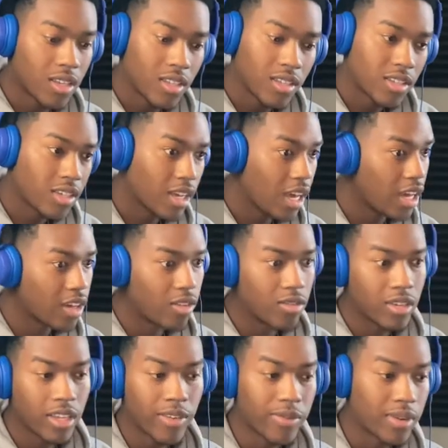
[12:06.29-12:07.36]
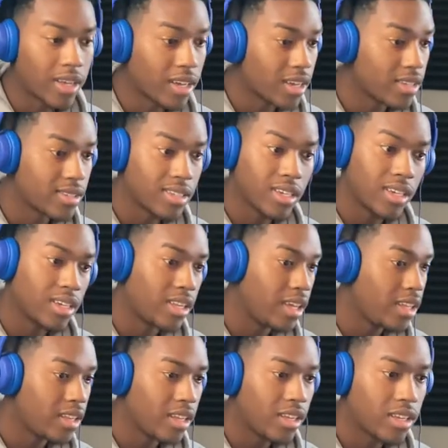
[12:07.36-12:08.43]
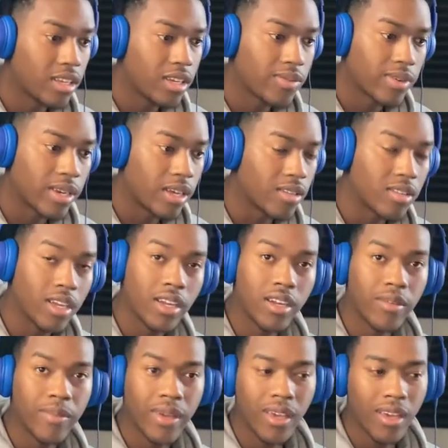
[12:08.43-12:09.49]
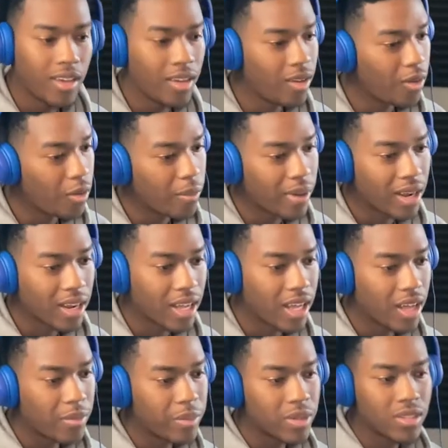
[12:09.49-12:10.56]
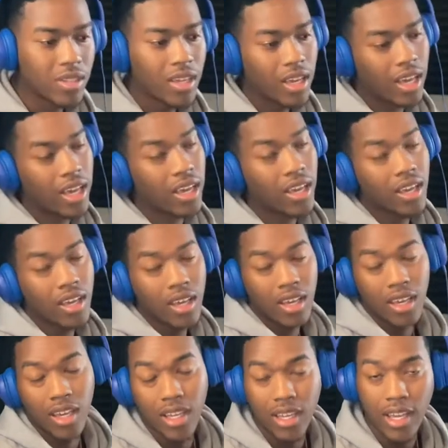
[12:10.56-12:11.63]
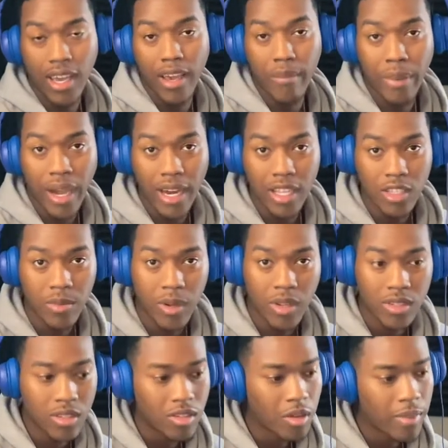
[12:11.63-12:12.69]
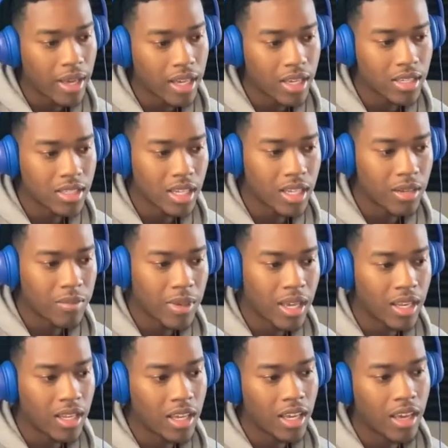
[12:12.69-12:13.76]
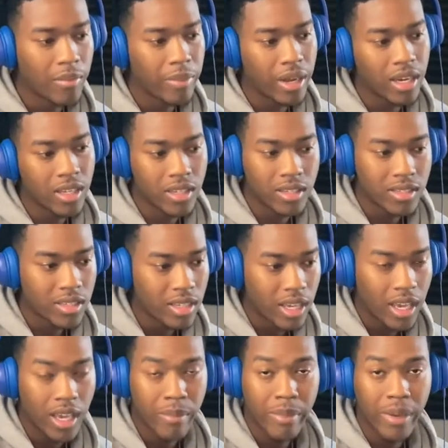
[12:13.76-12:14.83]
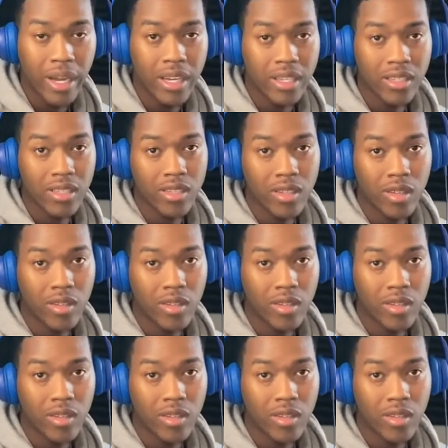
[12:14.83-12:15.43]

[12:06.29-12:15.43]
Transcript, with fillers: Chicago different, like I said, they they different out there, man. oh my god, but hey, he did have bodies, bro. So nobody can say the man didn't have bodies because he had bodies, you